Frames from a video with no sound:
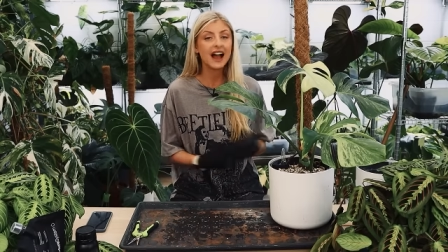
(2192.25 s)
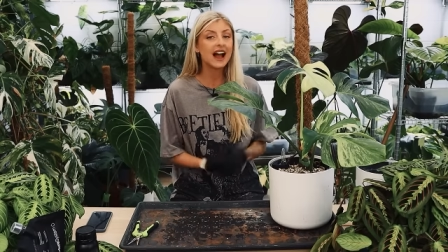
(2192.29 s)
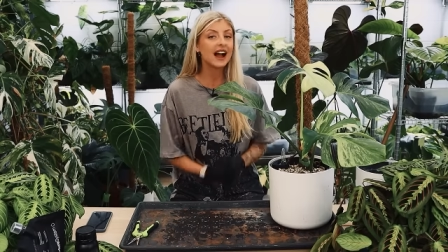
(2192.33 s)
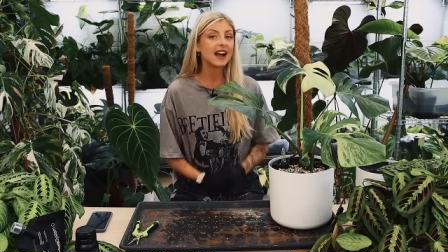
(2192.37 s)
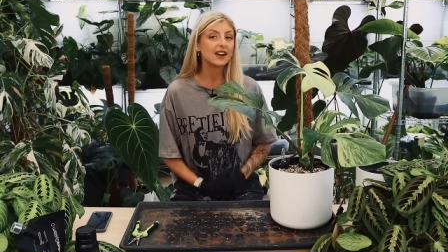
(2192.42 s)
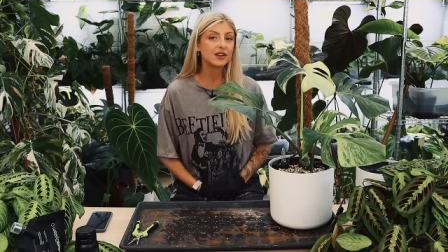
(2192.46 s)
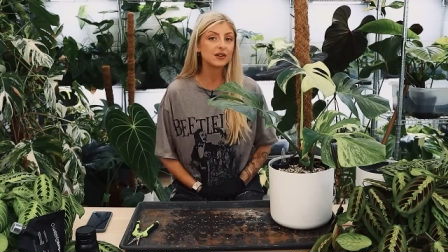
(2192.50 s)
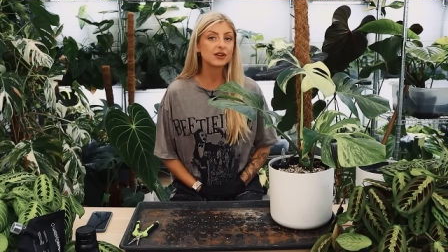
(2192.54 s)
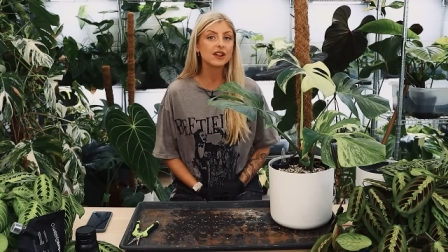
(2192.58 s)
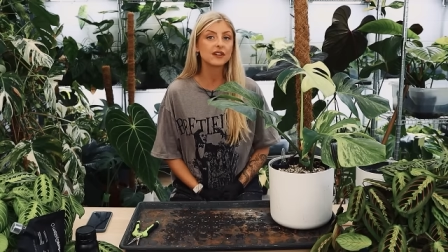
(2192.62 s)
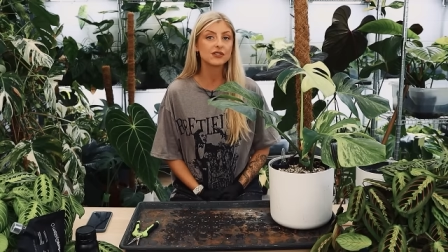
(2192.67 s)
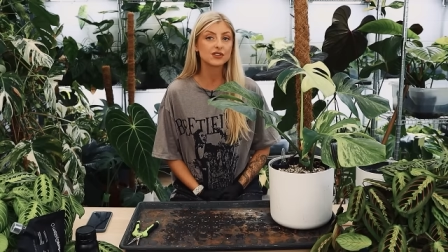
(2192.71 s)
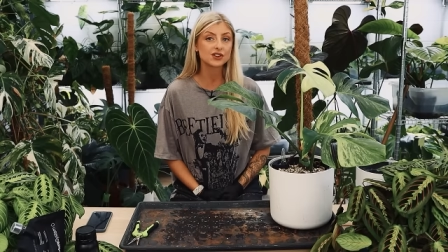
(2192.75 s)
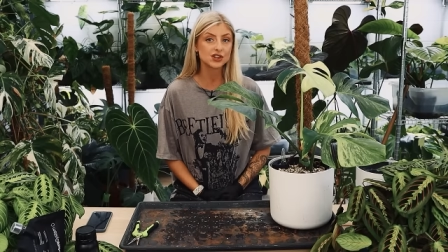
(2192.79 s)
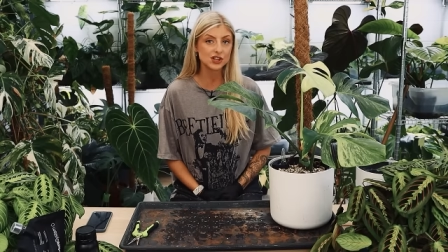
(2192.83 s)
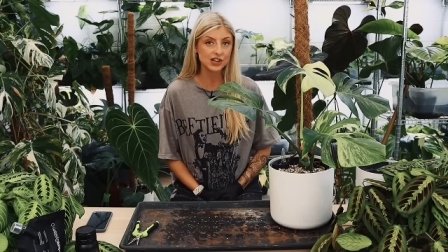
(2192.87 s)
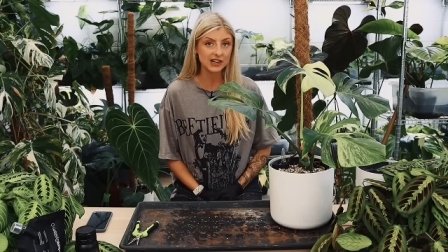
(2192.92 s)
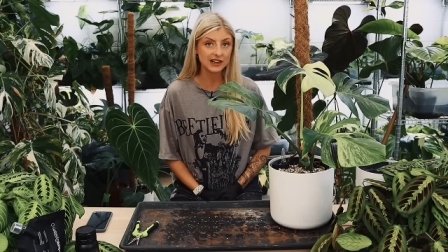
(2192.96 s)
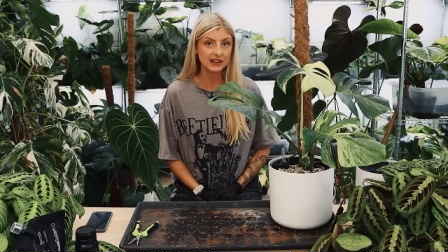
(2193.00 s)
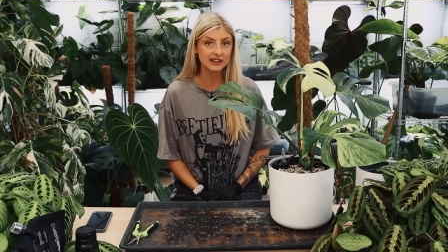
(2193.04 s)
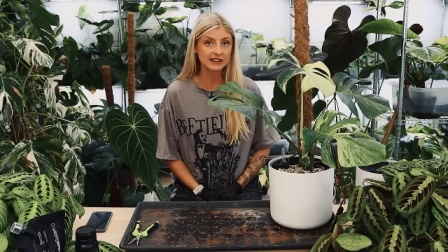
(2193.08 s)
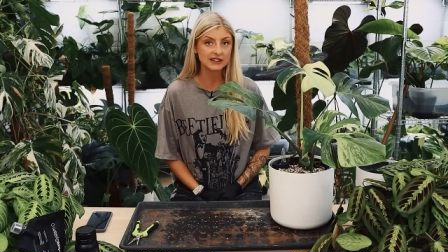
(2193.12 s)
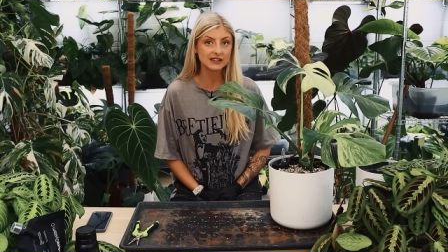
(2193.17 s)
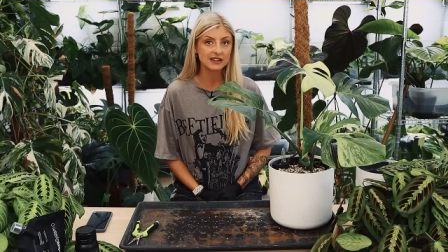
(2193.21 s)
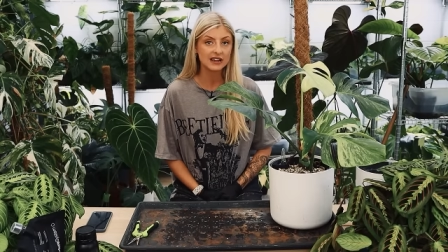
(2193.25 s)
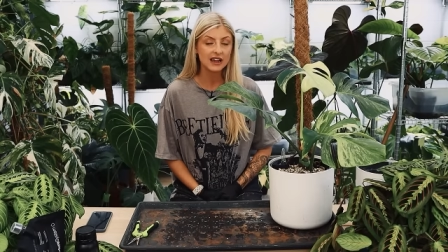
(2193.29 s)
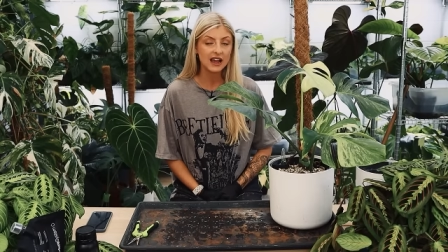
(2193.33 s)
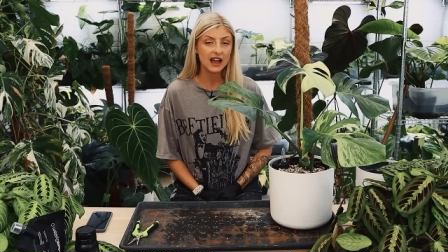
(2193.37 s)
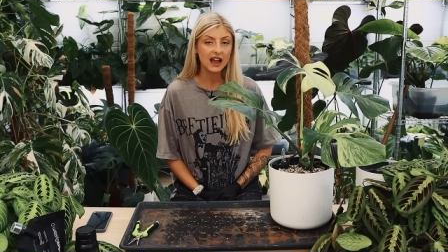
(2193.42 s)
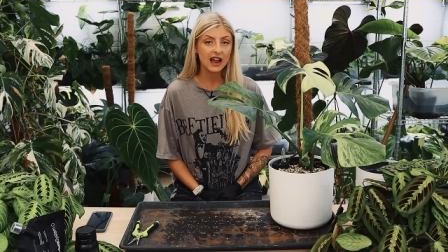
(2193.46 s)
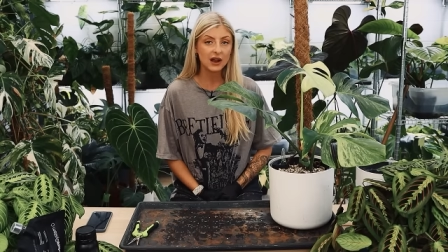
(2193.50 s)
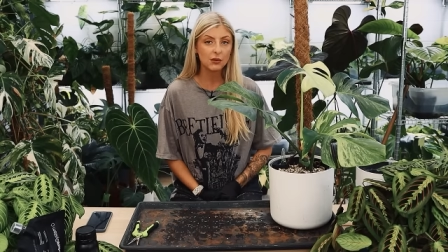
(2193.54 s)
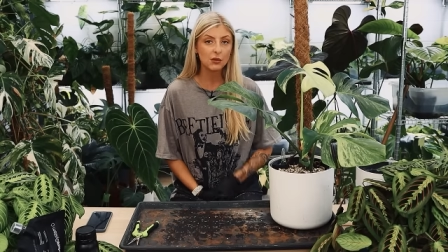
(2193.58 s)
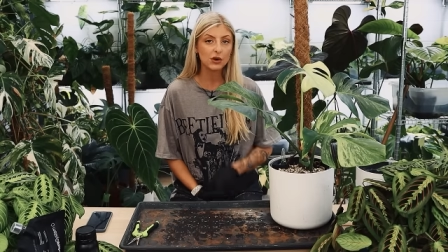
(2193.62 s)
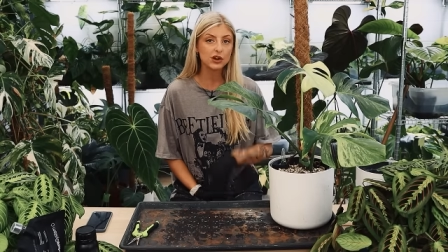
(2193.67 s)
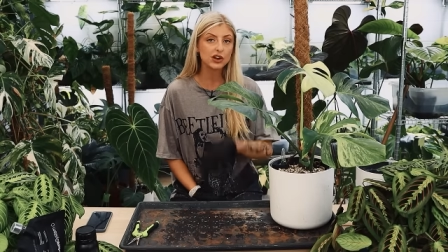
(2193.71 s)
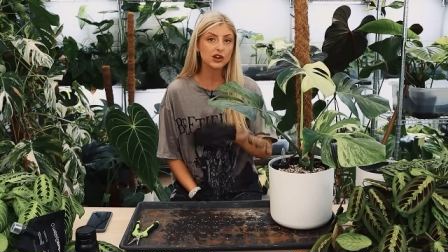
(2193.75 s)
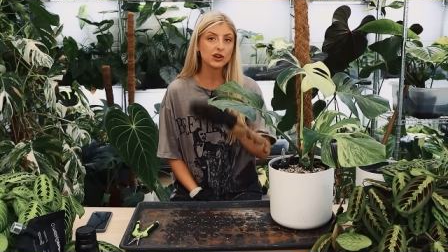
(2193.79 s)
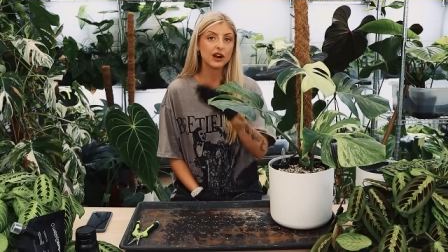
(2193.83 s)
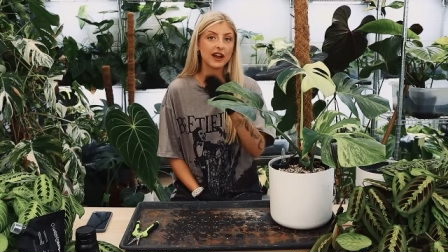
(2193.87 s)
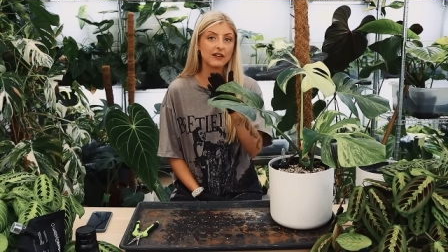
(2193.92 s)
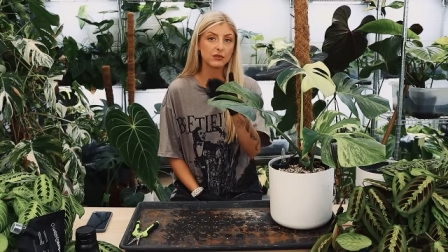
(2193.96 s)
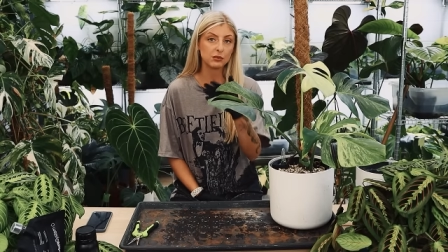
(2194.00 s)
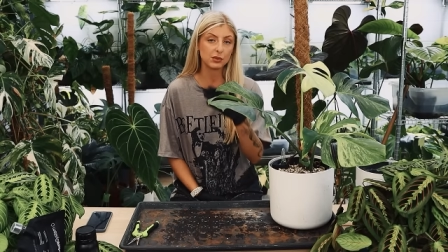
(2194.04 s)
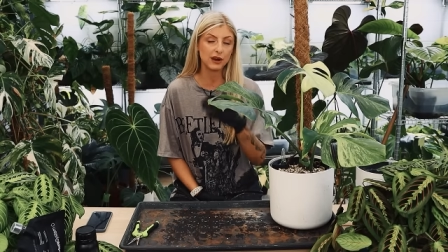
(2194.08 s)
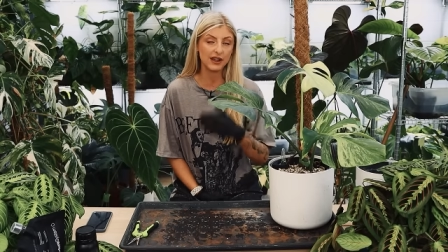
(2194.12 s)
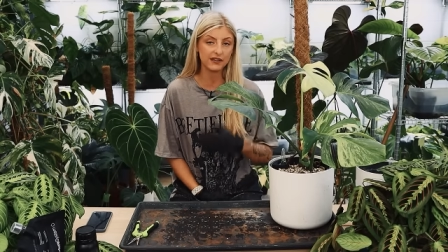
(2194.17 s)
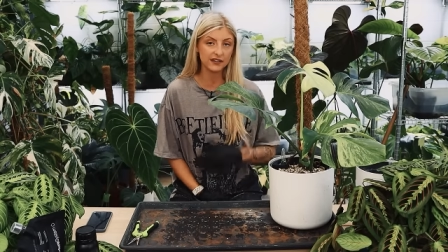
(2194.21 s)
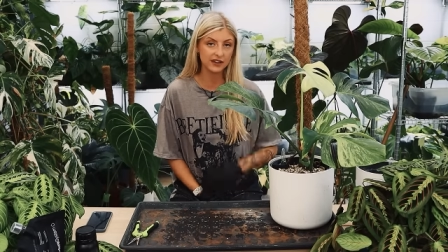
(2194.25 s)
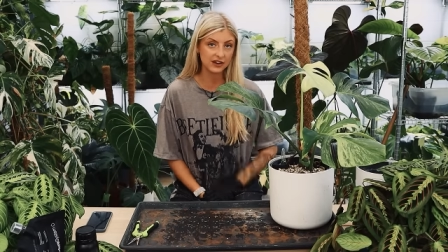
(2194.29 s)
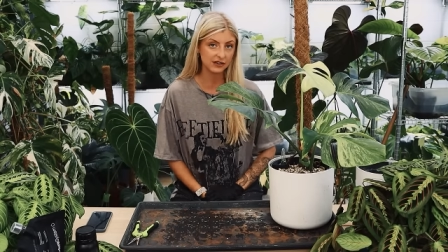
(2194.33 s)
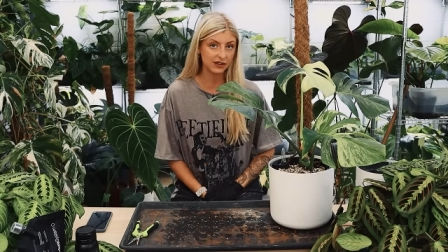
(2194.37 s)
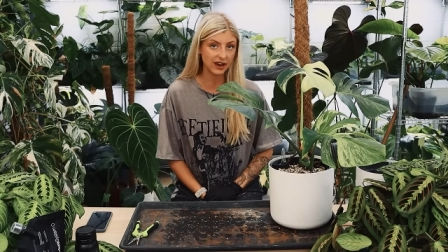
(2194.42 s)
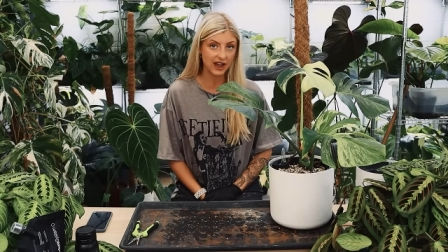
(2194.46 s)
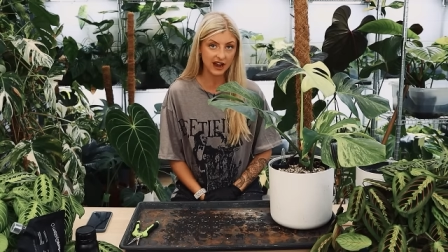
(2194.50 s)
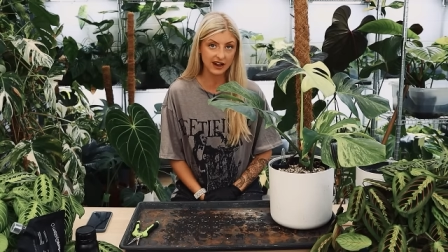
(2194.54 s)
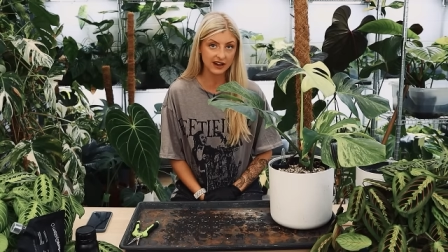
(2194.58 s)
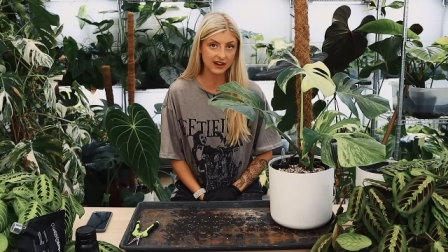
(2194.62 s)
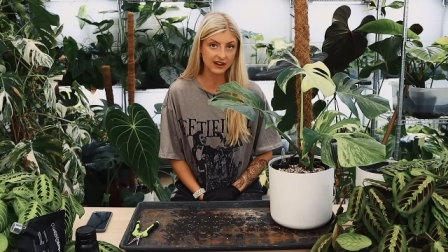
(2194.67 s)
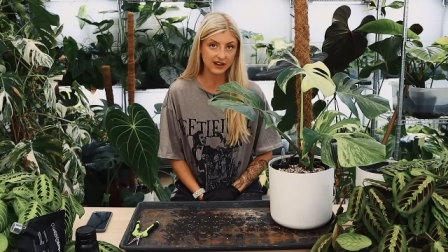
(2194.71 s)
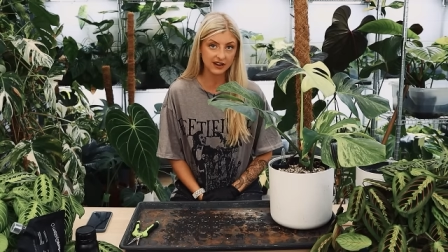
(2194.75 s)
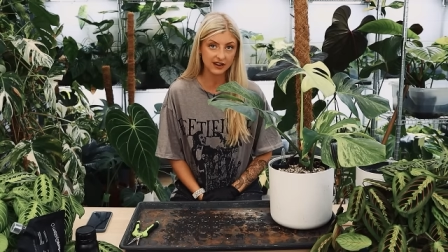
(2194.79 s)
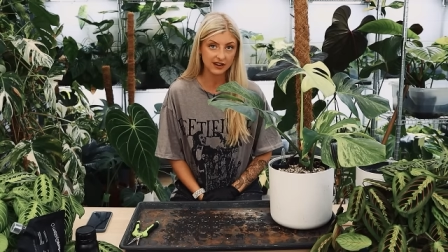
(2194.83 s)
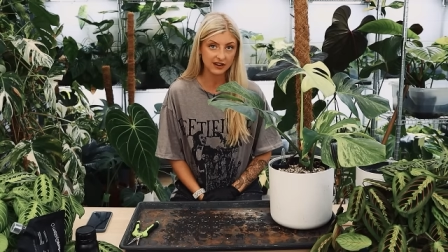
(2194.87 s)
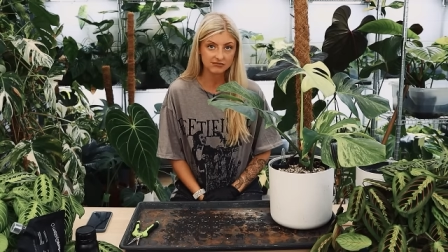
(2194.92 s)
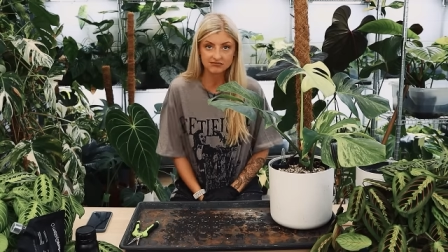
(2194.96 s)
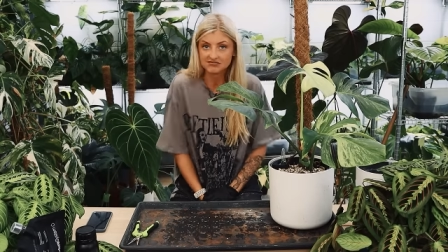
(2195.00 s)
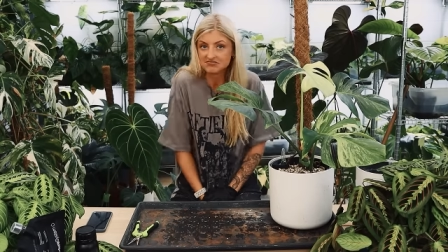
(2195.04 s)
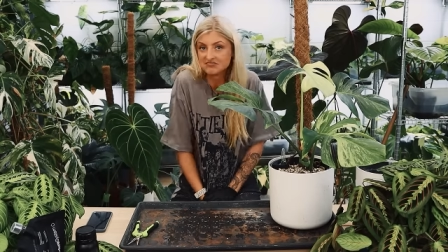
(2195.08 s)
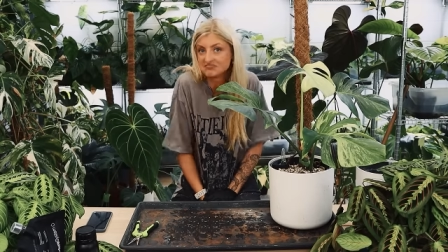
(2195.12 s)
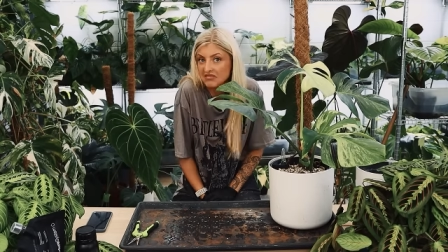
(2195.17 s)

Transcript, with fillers: I don't give a shit. I want you to have a plant that you like.